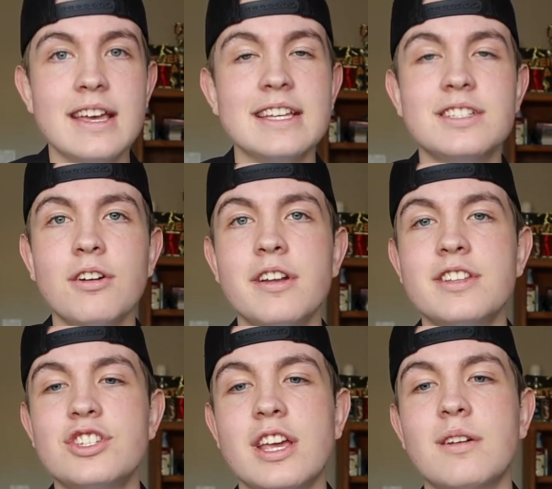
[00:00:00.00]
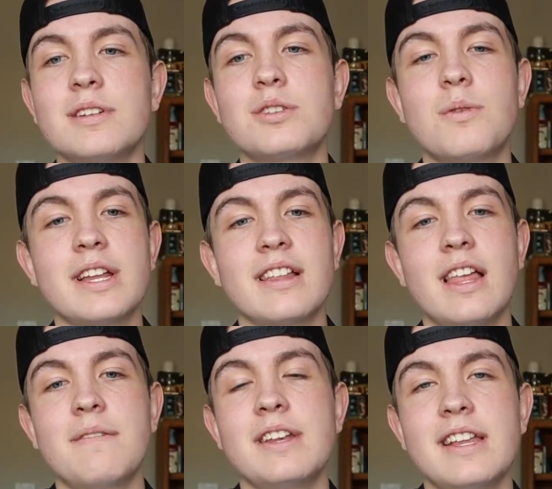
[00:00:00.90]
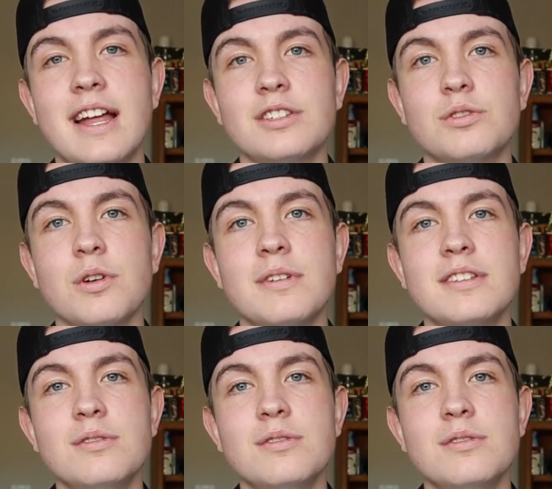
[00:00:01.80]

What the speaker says: He started his channel in 2011 and has grown it